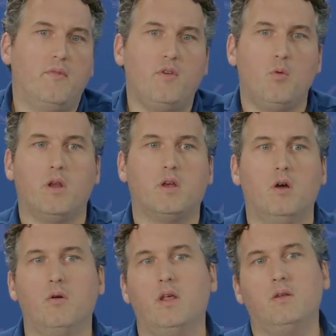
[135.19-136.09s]
If you want to
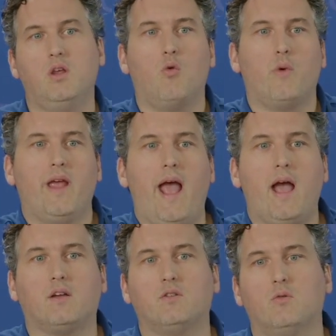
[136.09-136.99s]
code in
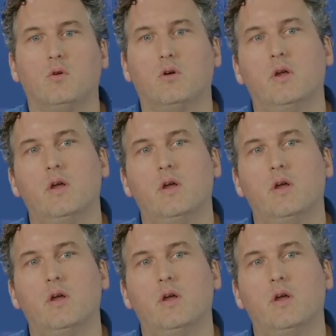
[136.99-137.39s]
React or